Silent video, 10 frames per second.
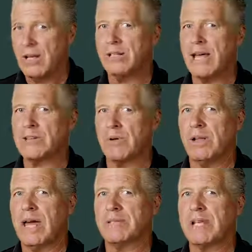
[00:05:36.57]
Cholesterol
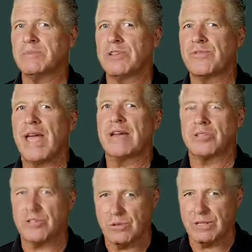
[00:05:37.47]
a lot of times is found
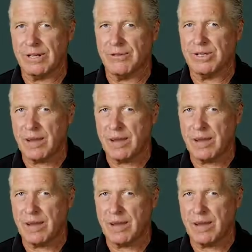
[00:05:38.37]
in certain different